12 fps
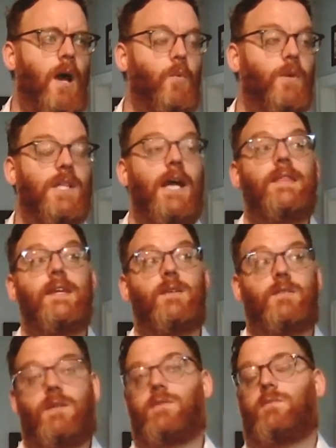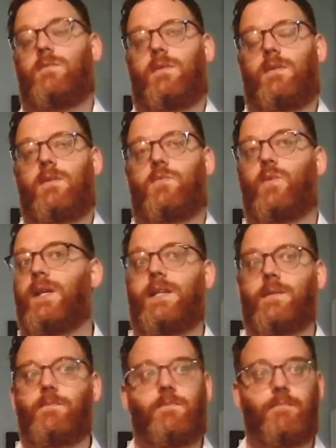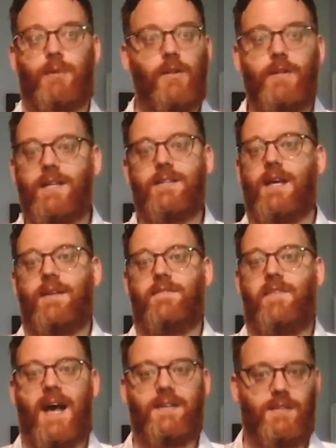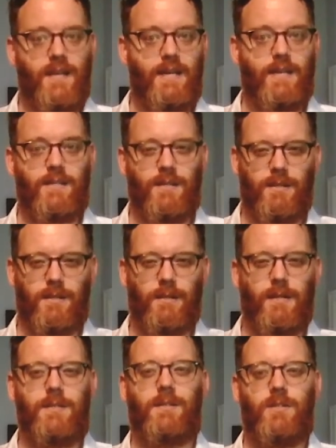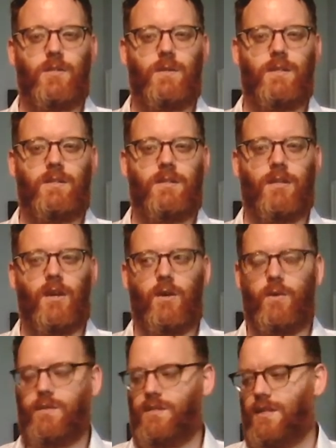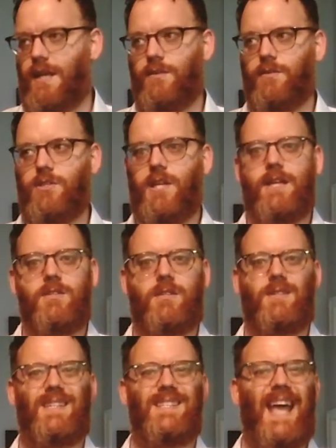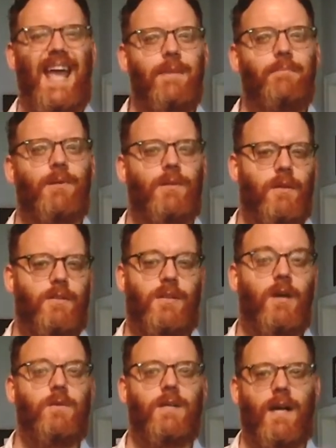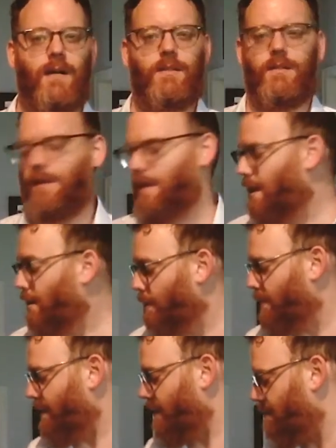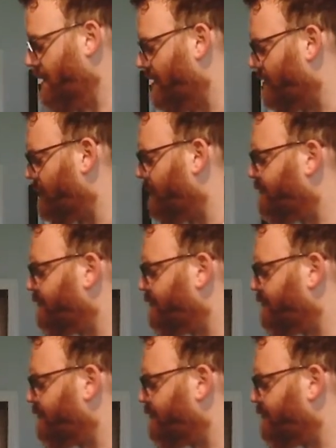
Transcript: Which I think it's really brilliant and fascinating to just listen to these slow, subtle changes in timbre or tone color within the piece.